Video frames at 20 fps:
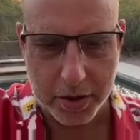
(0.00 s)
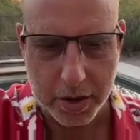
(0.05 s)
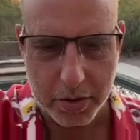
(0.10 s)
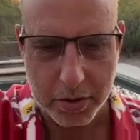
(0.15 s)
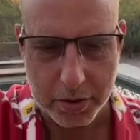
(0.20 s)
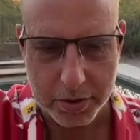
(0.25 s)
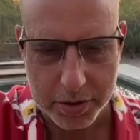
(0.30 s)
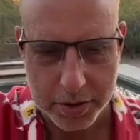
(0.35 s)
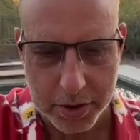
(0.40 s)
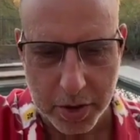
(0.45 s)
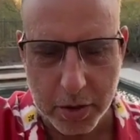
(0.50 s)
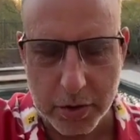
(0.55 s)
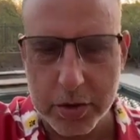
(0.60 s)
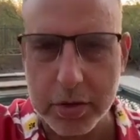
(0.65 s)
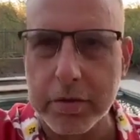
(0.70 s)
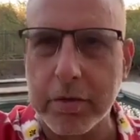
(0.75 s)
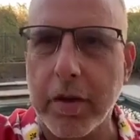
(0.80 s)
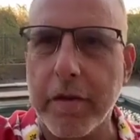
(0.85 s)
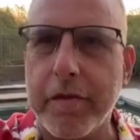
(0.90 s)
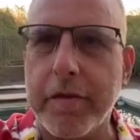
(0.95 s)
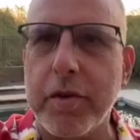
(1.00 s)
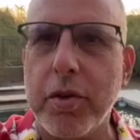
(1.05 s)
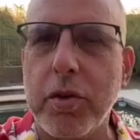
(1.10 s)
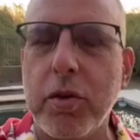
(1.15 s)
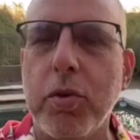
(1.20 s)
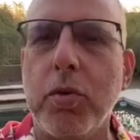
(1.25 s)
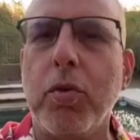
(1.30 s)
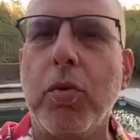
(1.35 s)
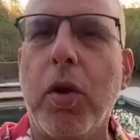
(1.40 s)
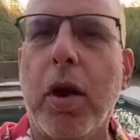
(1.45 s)
So, so to
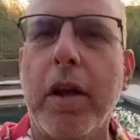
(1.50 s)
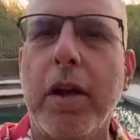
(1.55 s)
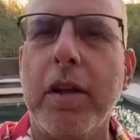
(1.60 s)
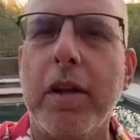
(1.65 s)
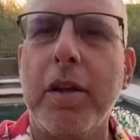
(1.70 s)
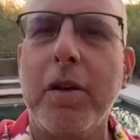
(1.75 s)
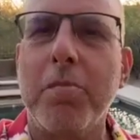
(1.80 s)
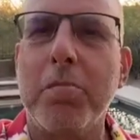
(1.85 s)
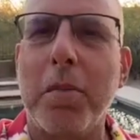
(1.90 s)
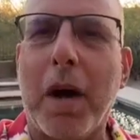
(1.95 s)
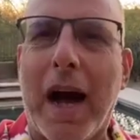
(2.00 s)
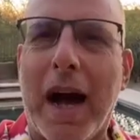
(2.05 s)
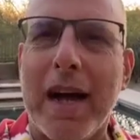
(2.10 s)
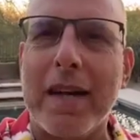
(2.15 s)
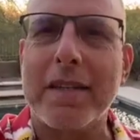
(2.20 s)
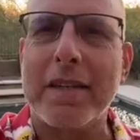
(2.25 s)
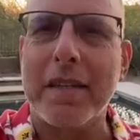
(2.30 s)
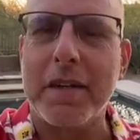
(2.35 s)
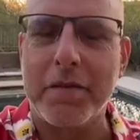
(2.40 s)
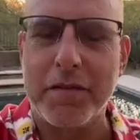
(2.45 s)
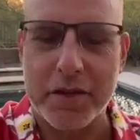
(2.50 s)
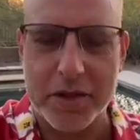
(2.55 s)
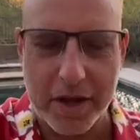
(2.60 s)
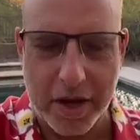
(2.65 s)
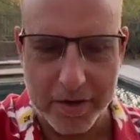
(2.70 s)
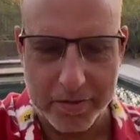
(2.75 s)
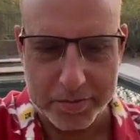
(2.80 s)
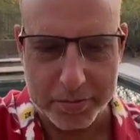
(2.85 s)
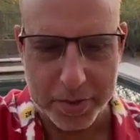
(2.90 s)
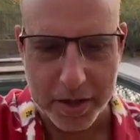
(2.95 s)
review, positive
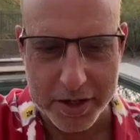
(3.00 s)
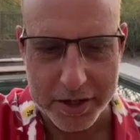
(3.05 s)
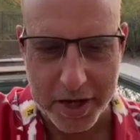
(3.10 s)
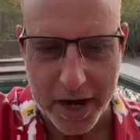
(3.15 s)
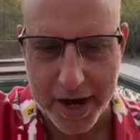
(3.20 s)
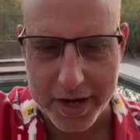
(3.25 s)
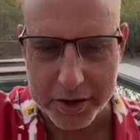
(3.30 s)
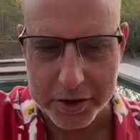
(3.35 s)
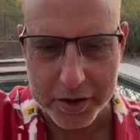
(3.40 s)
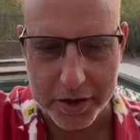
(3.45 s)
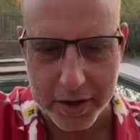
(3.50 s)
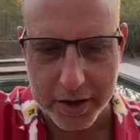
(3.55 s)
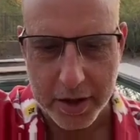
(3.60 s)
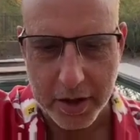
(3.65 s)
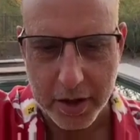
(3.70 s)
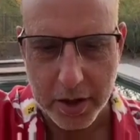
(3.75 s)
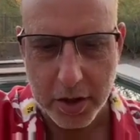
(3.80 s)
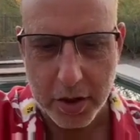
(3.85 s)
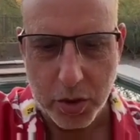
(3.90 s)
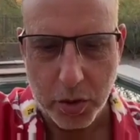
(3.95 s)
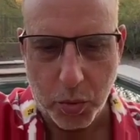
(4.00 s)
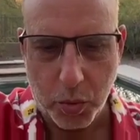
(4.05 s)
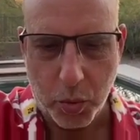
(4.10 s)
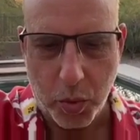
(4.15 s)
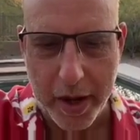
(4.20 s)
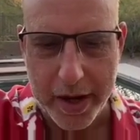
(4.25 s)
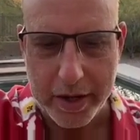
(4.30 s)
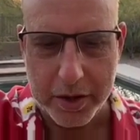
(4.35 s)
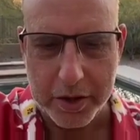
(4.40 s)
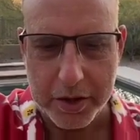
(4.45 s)
self projection,
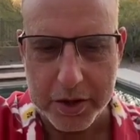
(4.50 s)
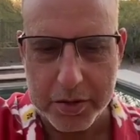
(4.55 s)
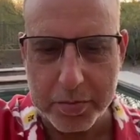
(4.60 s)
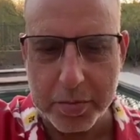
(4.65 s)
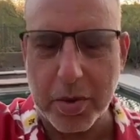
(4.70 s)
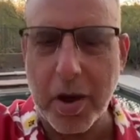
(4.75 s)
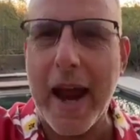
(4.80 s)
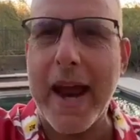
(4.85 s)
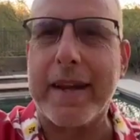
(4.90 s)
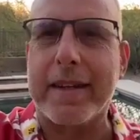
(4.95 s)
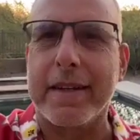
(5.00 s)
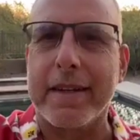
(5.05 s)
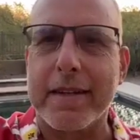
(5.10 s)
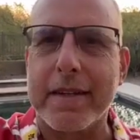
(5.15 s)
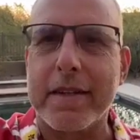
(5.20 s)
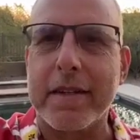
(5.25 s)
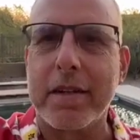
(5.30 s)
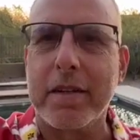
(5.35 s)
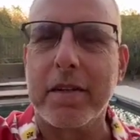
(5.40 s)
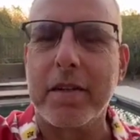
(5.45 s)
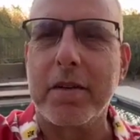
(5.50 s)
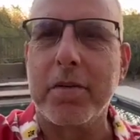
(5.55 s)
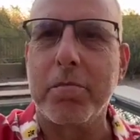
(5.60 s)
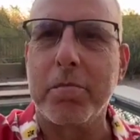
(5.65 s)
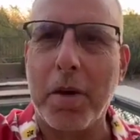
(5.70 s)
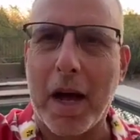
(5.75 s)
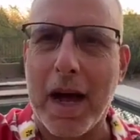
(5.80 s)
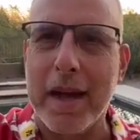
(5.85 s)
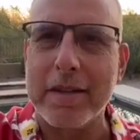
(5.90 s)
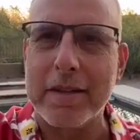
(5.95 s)
winners practice
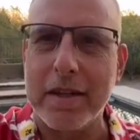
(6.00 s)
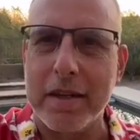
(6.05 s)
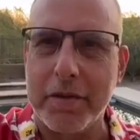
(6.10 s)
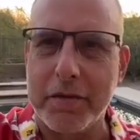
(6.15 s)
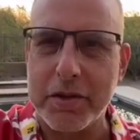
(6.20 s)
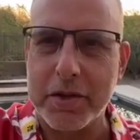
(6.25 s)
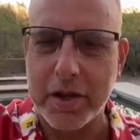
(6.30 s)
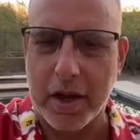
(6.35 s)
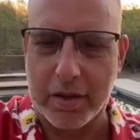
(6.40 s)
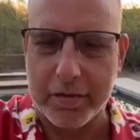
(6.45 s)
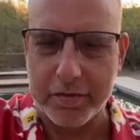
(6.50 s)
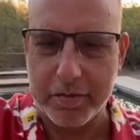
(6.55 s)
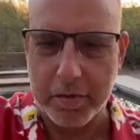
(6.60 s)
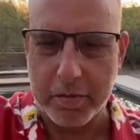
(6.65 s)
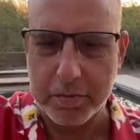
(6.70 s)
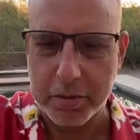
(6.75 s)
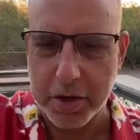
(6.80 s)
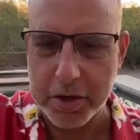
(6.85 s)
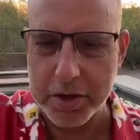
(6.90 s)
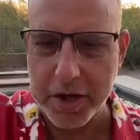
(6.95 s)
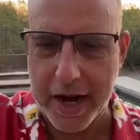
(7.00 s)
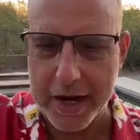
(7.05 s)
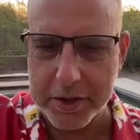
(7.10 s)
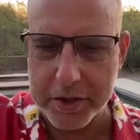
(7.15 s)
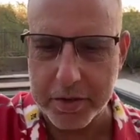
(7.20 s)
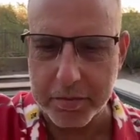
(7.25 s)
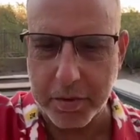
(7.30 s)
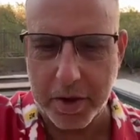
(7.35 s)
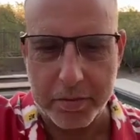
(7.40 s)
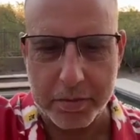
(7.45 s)
positive self
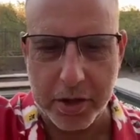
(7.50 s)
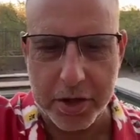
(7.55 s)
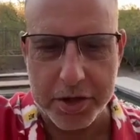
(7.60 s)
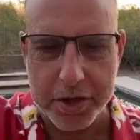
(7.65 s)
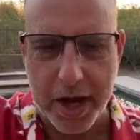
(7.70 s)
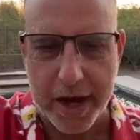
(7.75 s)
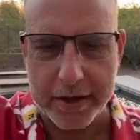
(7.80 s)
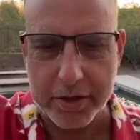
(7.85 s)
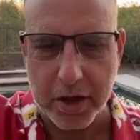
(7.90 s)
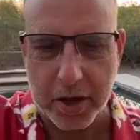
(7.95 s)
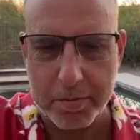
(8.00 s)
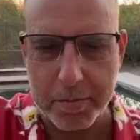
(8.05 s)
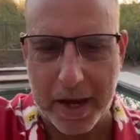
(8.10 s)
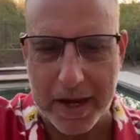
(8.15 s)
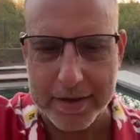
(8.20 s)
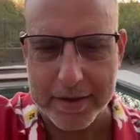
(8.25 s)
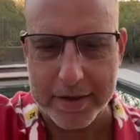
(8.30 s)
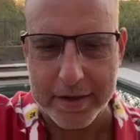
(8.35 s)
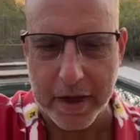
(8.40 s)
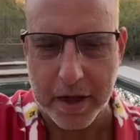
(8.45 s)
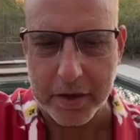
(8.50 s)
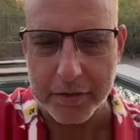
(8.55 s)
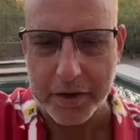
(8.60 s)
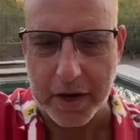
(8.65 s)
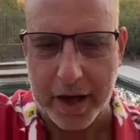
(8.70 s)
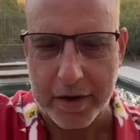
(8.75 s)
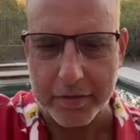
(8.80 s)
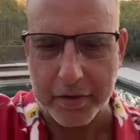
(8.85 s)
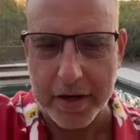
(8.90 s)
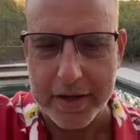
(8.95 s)
projection. We project our best
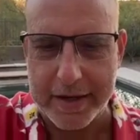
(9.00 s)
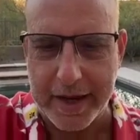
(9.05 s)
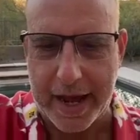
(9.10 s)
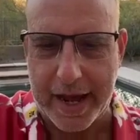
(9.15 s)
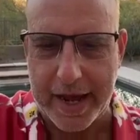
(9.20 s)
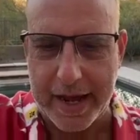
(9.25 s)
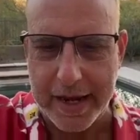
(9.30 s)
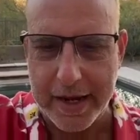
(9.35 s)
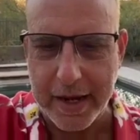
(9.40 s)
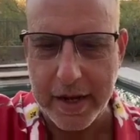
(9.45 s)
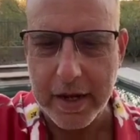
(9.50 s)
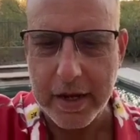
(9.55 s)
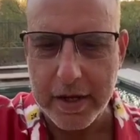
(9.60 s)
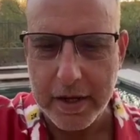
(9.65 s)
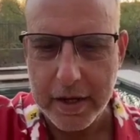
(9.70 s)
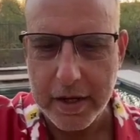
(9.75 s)
selves every day.